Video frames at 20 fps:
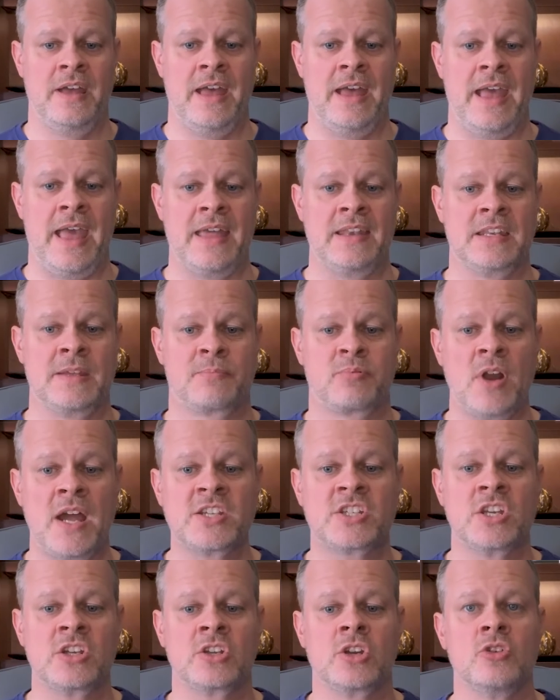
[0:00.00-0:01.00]
and
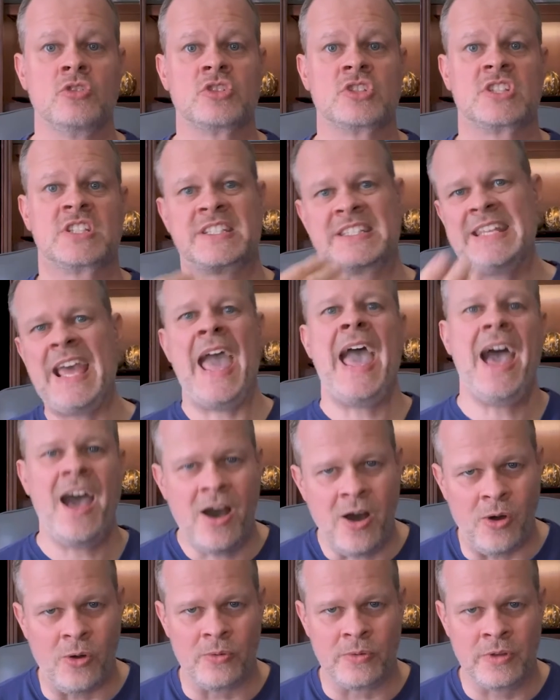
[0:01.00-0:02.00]
depression goes
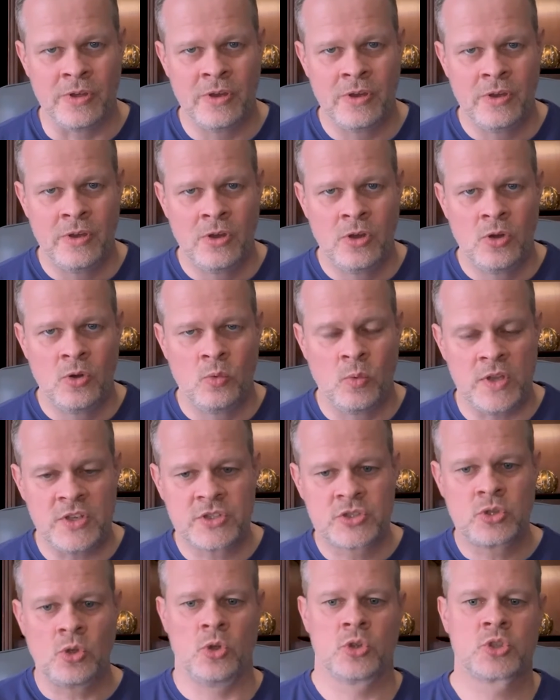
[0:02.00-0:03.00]
down when
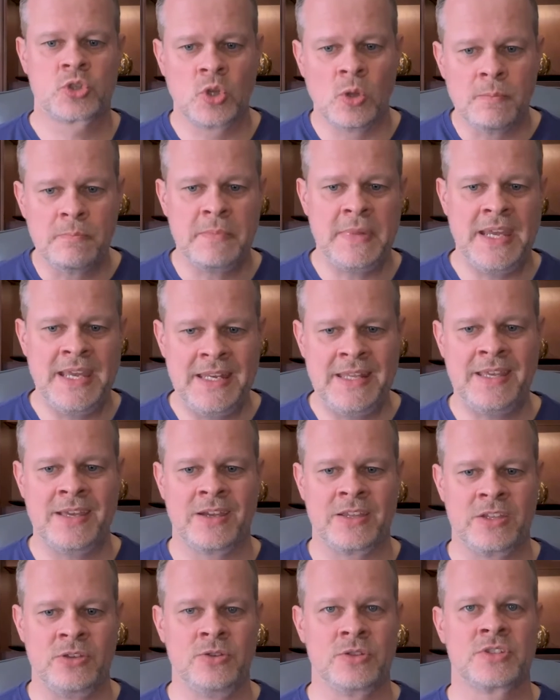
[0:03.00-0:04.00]
social
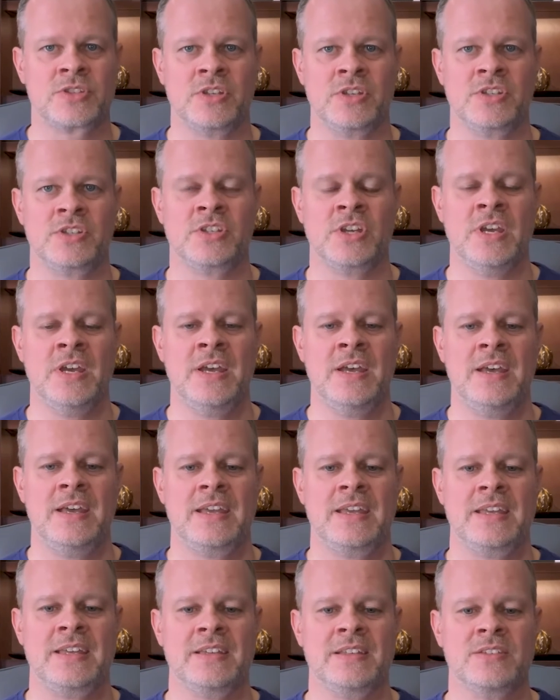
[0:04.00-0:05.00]
media usage
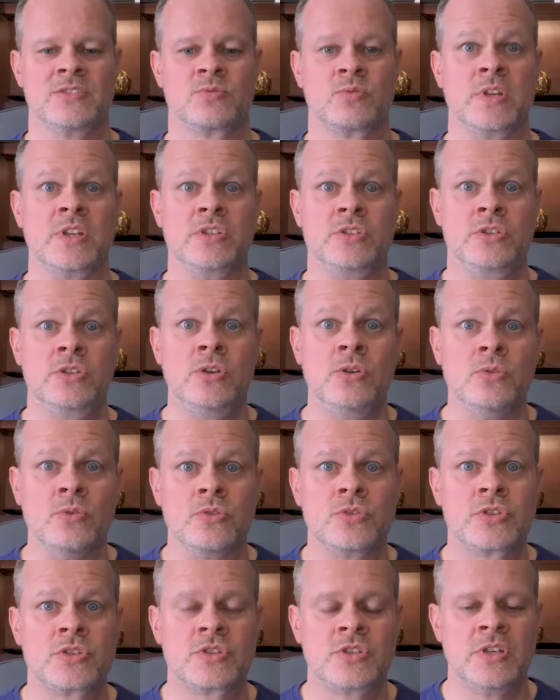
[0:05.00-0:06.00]
is
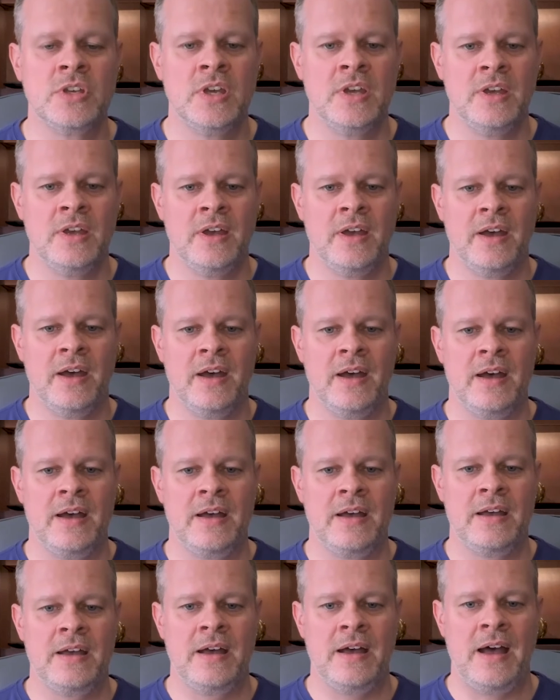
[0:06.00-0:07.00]
reduced,
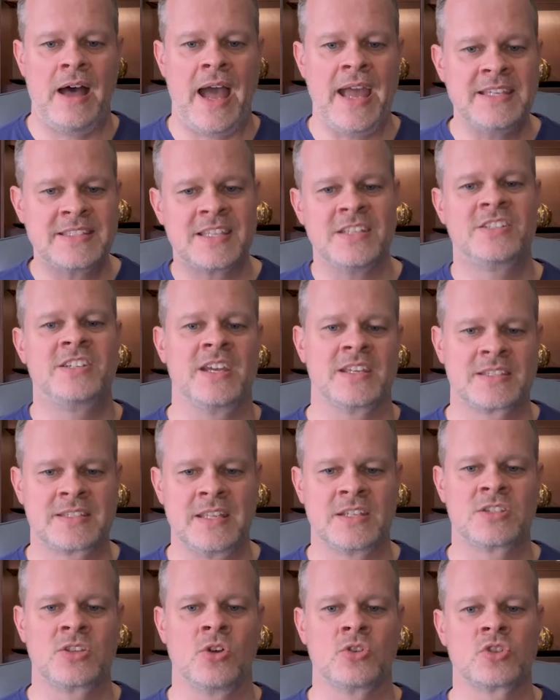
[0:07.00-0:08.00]
I suggest
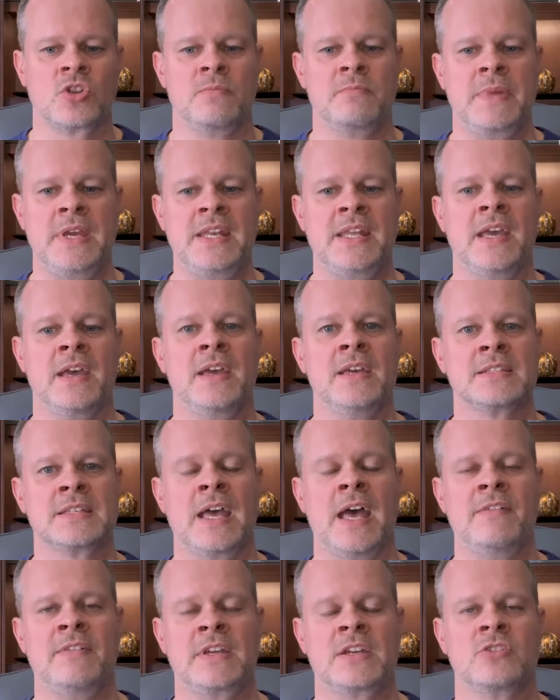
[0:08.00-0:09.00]
that social media is a
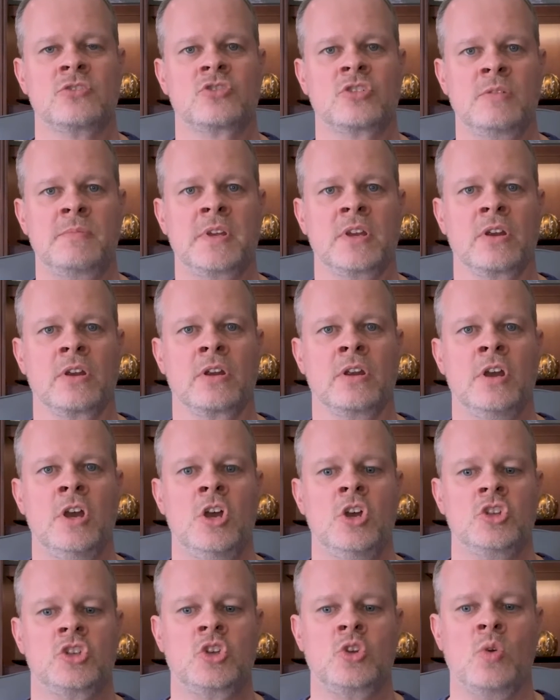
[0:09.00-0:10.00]
heavy contributor
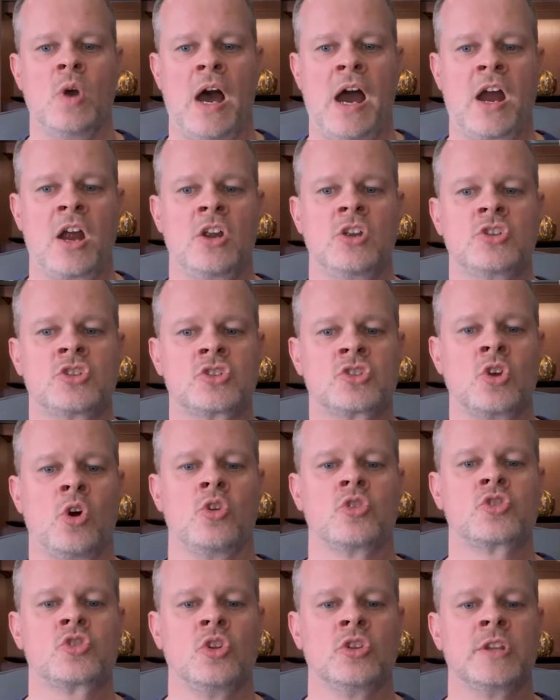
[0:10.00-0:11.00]
to our
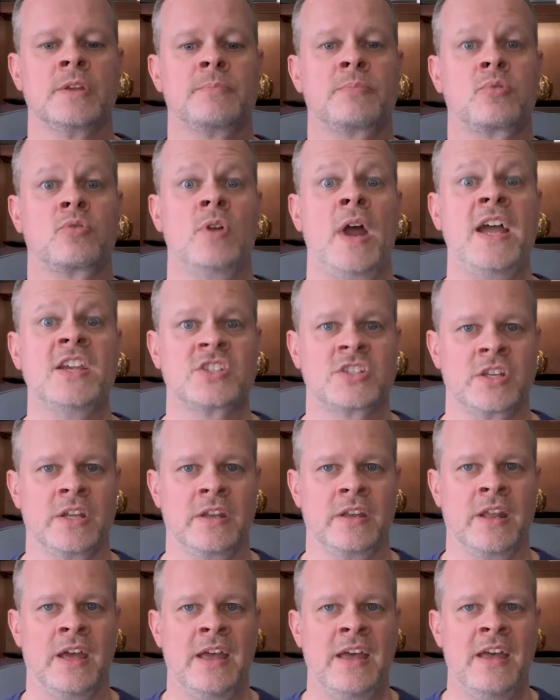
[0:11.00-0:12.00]
social
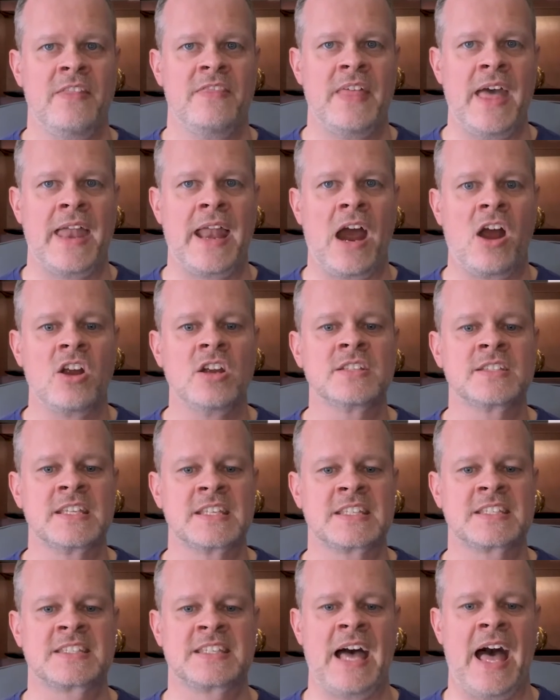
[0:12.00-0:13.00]
depression that our
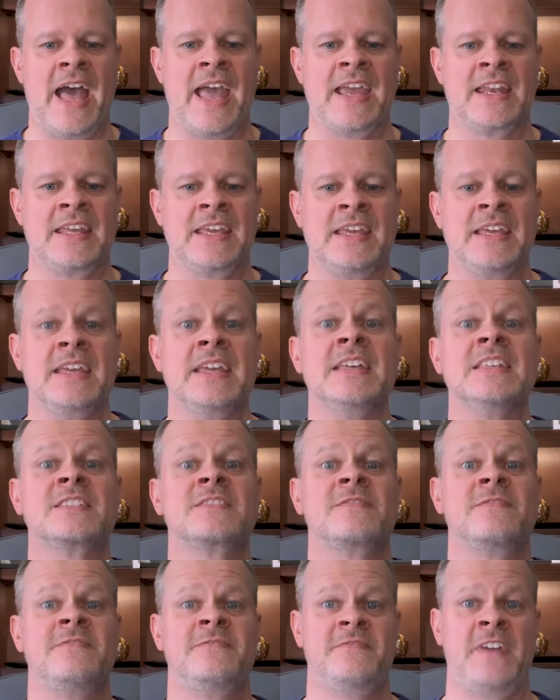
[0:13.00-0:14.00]
society
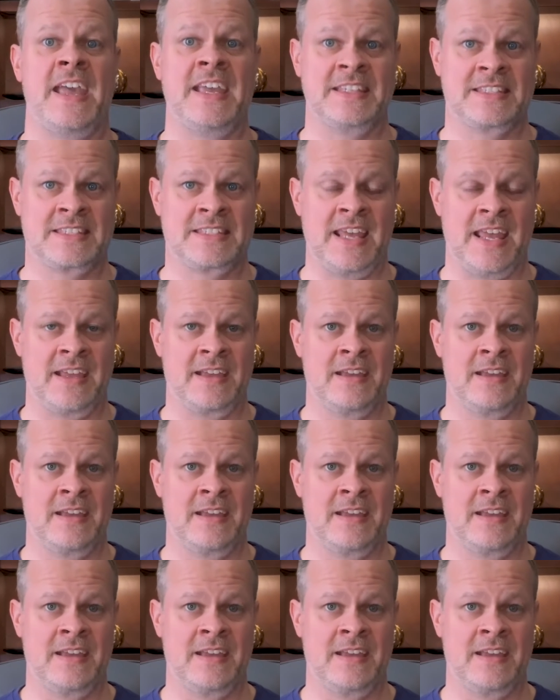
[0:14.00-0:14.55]
is facing.